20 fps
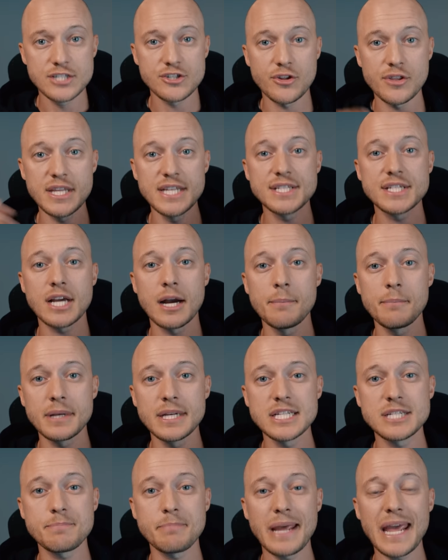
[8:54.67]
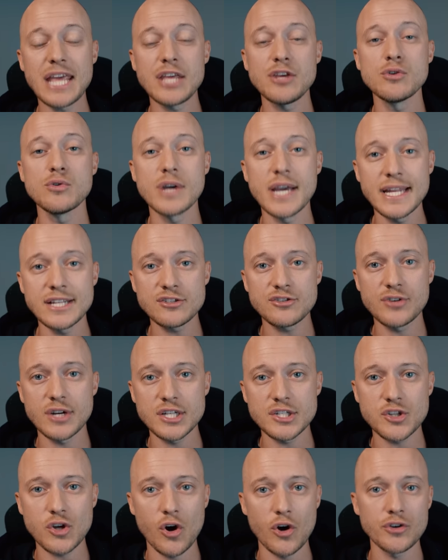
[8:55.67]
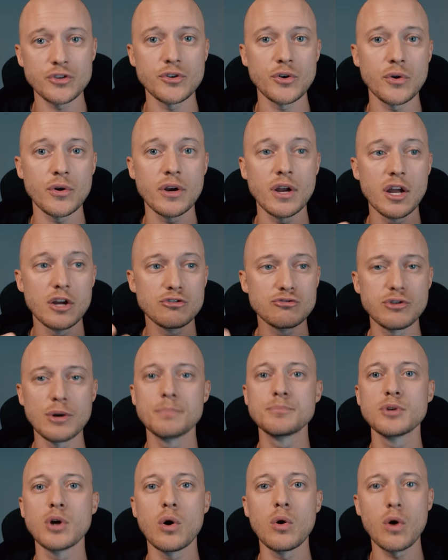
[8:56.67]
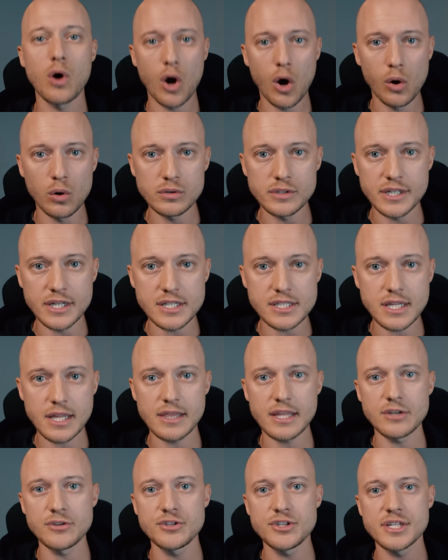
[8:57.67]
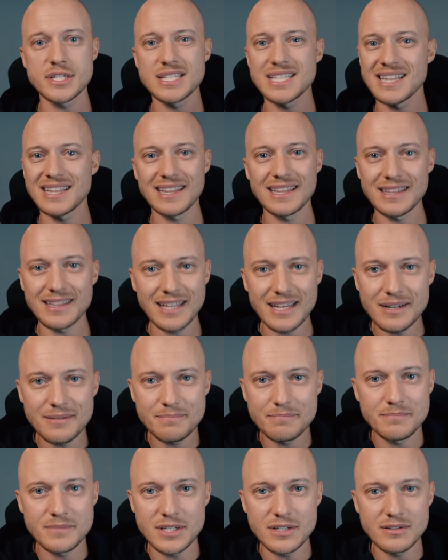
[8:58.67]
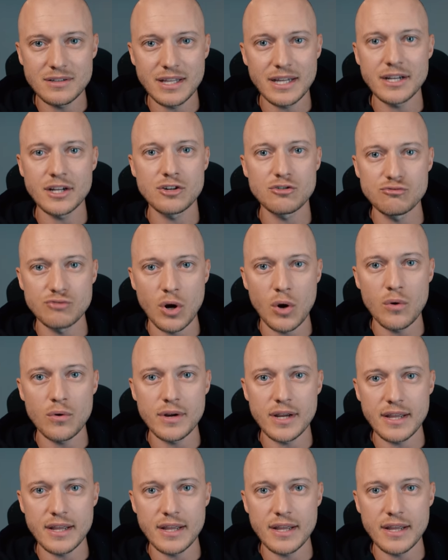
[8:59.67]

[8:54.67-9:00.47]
So these companies pay you interest on your crypto holdings, and then you just let it grow